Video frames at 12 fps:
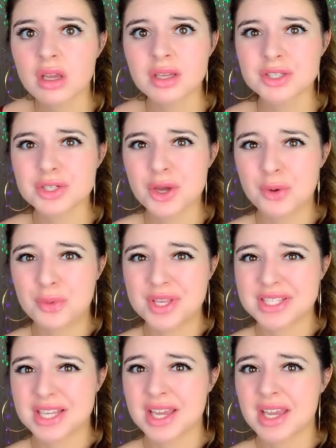No,
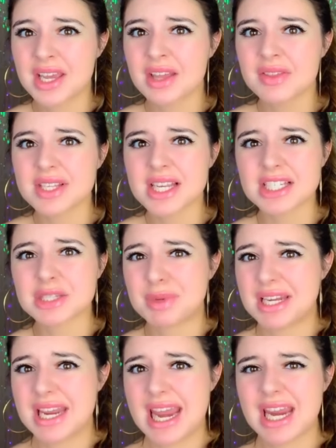this has to
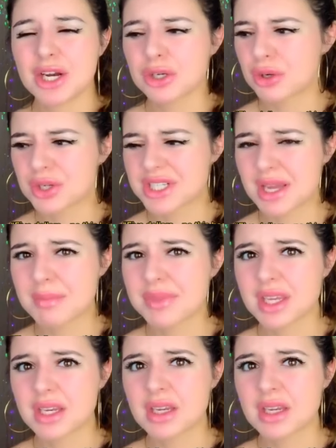be an error or something.